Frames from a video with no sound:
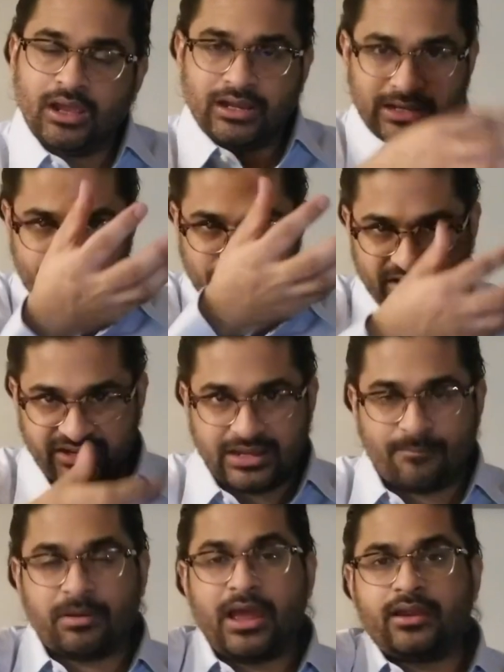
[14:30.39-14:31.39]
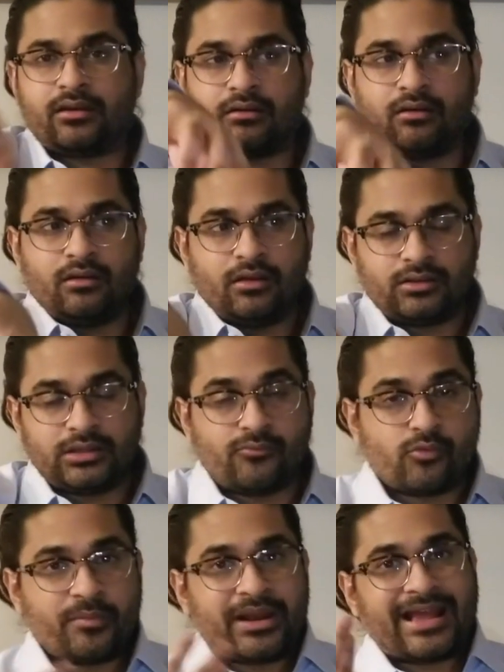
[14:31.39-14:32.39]
Let me reapply it. The
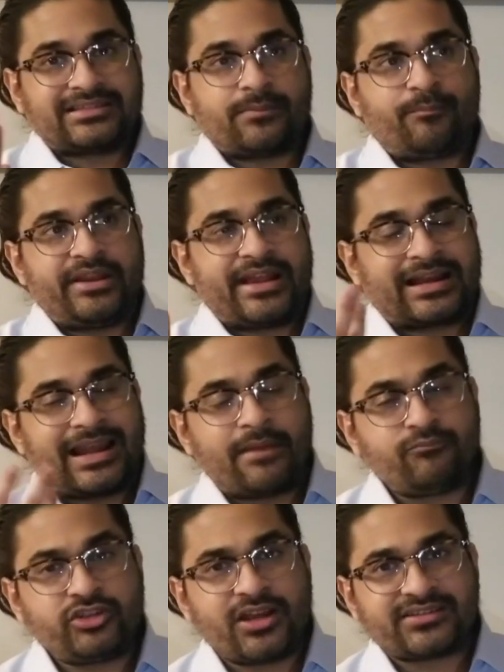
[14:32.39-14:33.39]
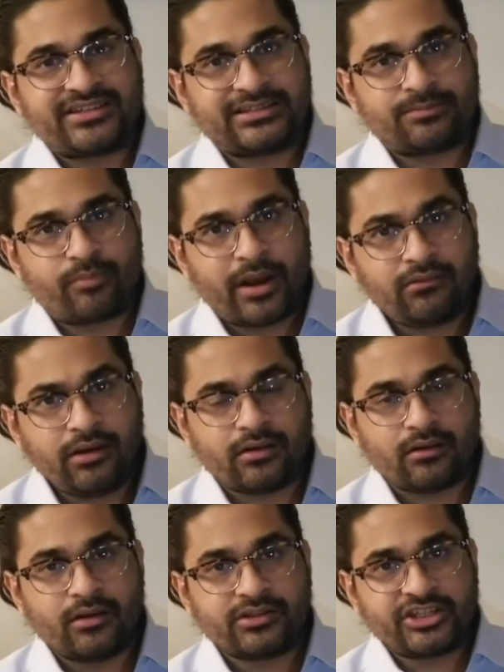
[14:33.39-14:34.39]
woman has a preeclampsia, she's
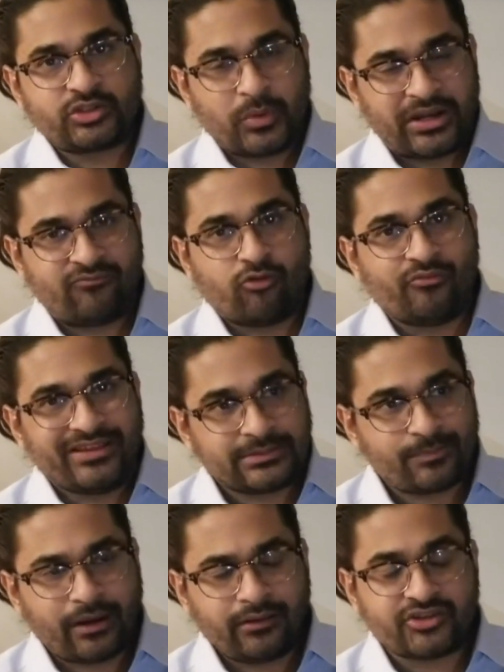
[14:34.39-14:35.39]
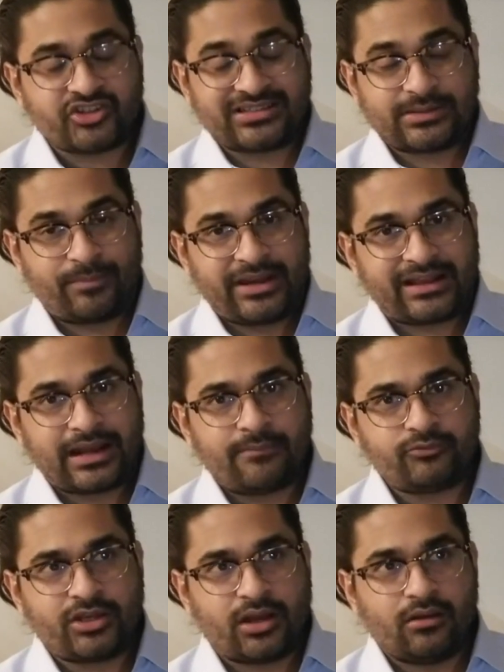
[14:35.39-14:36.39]
pregnant, she's 24 weeks pregnant, she has a
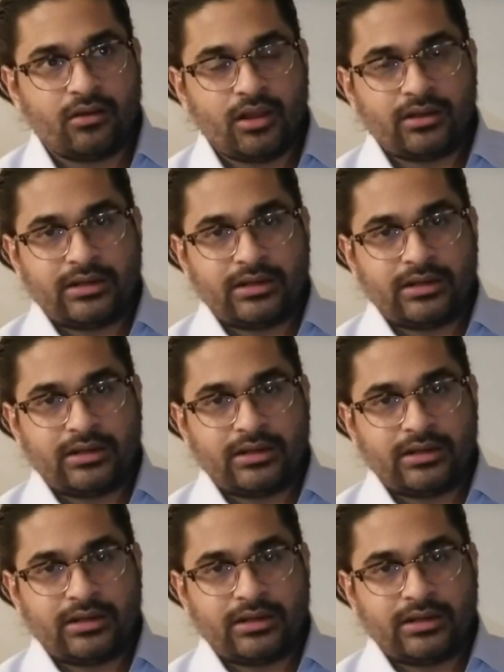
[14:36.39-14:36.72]
preeclampsia.